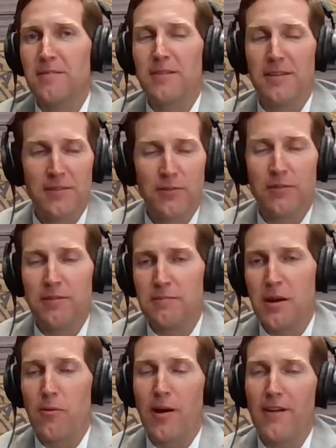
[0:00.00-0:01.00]

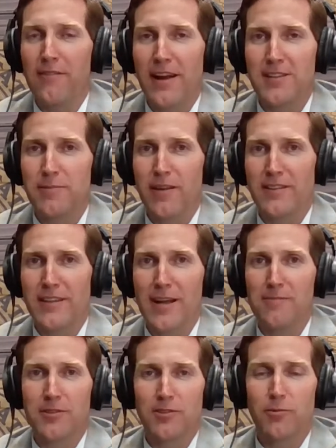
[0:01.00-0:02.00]
my wife asked me all the
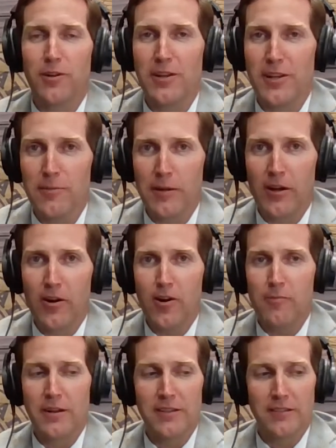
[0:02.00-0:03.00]
time. She goes, "When are you going to be
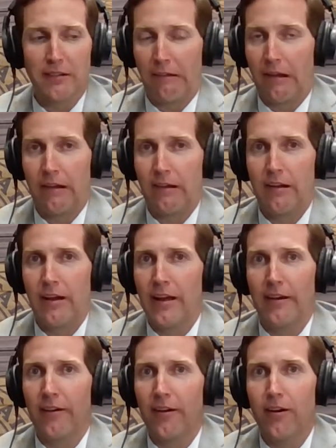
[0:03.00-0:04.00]
home?" And I said,
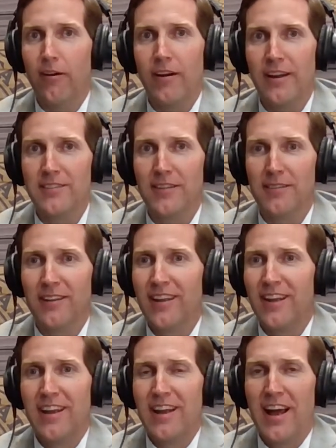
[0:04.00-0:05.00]
"I don't know." I said,
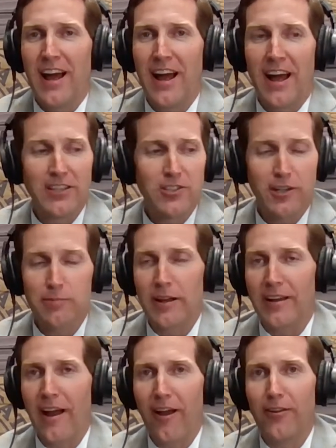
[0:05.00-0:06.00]
I check
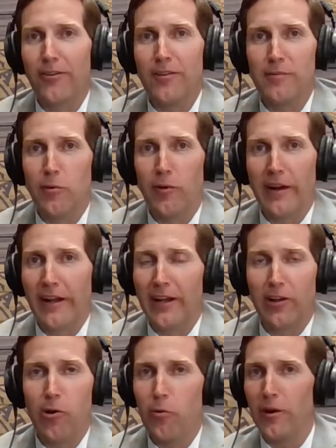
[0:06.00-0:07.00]
my calendar in the morning and
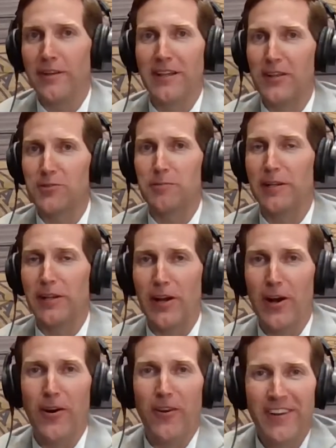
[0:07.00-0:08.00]
I go where it tells me to
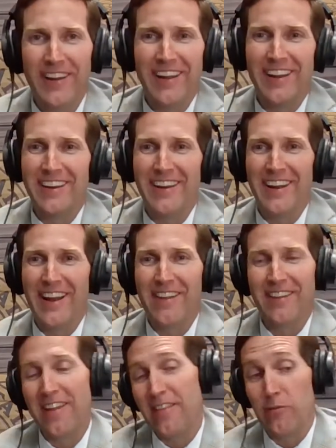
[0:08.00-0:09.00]
go, and
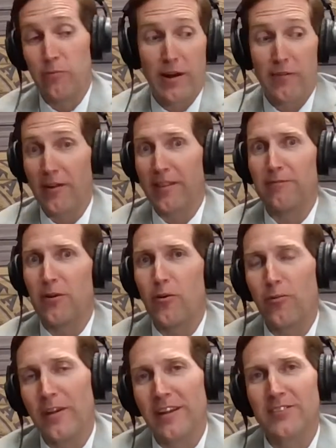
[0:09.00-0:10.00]
then whenever the
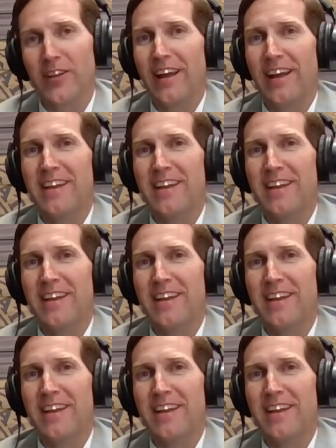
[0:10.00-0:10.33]
phone rings,